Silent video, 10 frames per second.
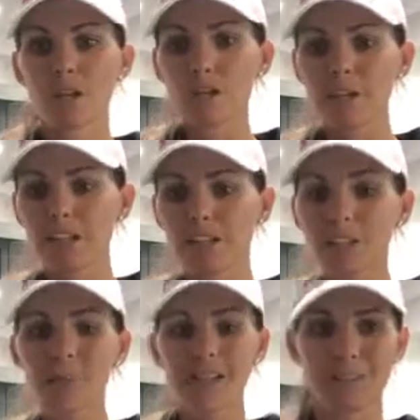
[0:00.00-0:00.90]
So when I
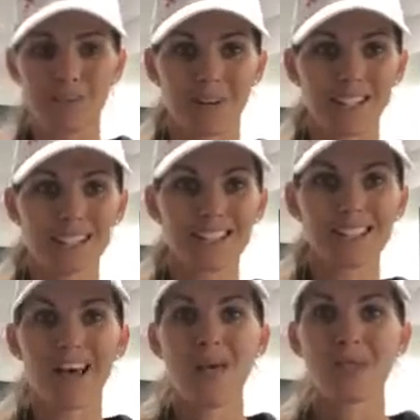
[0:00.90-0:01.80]
cook Mondays and Wednesdays,
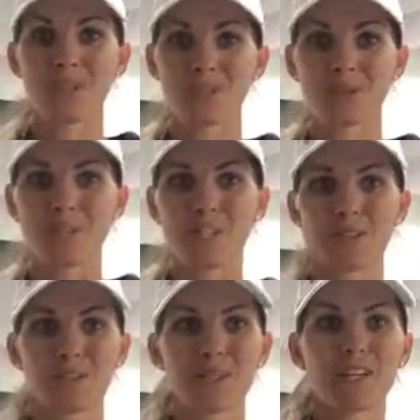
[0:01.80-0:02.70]
then Tuesdays and
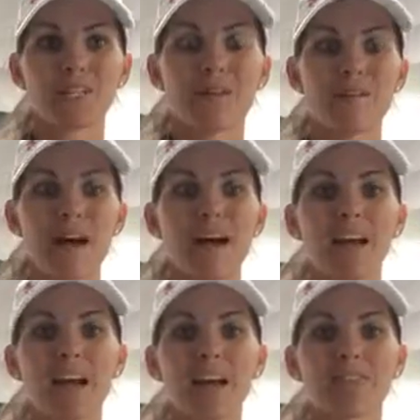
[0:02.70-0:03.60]
Thursdays, Matt and
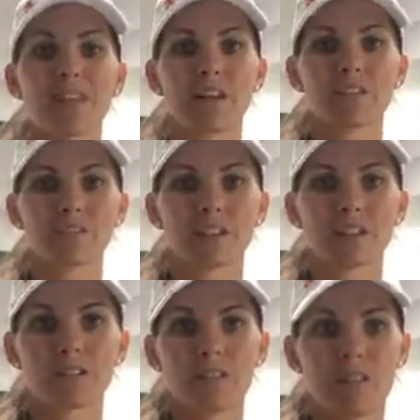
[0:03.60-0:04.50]
I have
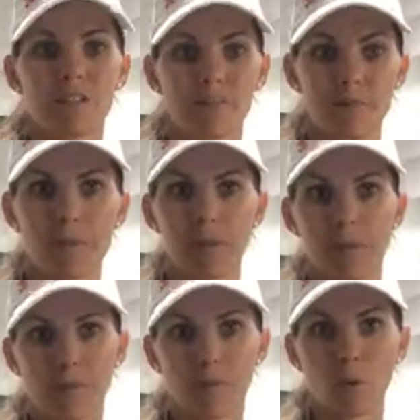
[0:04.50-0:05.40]
leftovers from the night
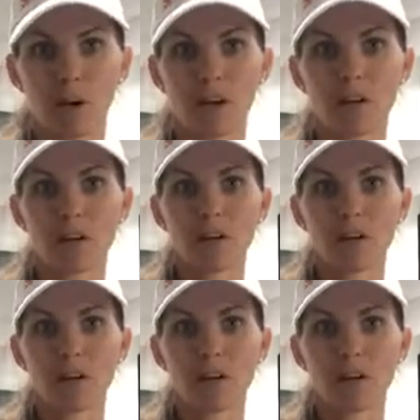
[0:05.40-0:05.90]
before.